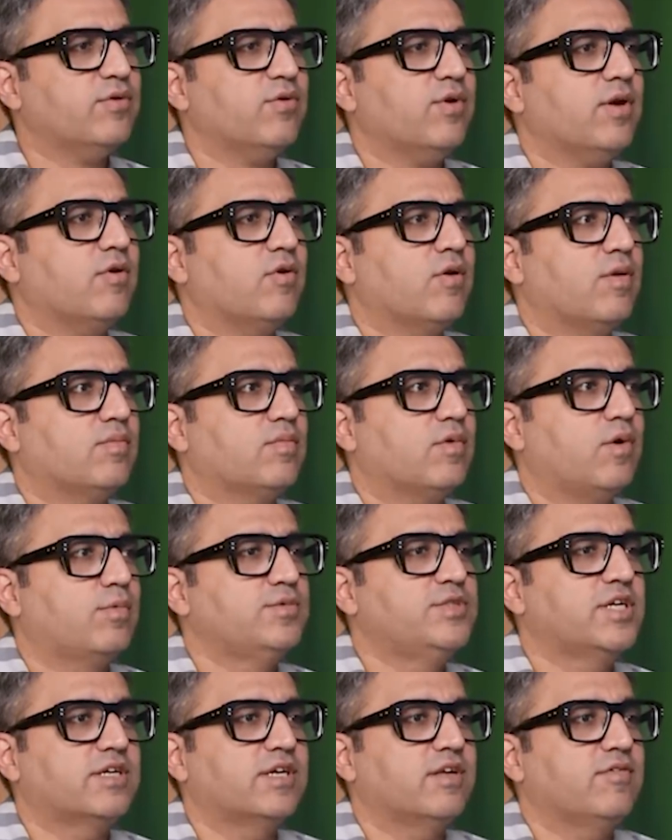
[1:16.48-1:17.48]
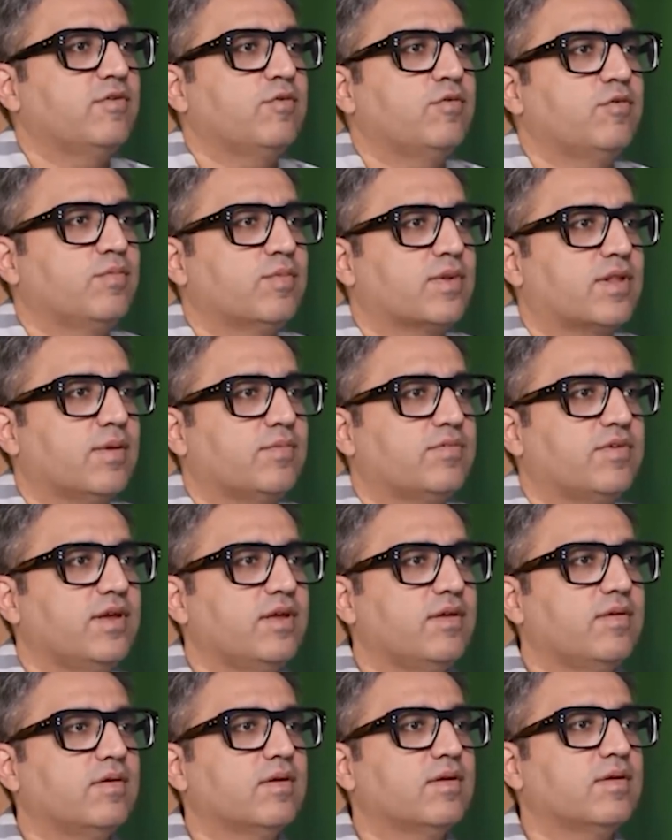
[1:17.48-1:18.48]
And after experimenting
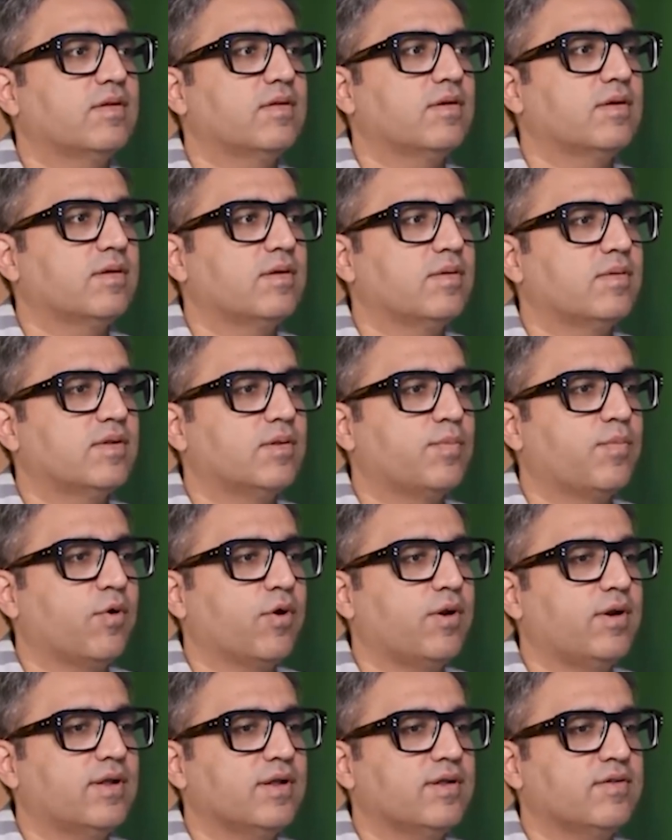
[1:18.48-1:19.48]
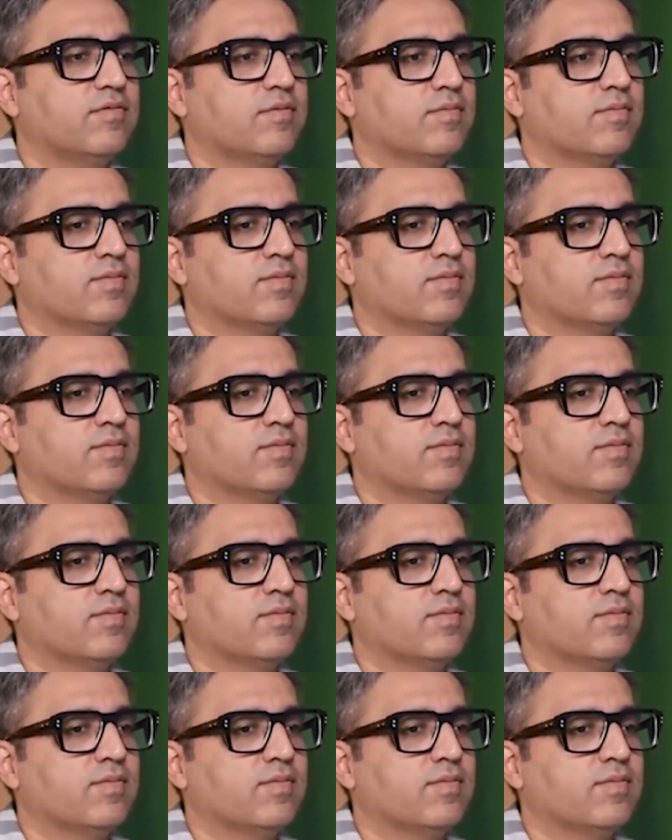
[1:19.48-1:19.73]
myself in this space for the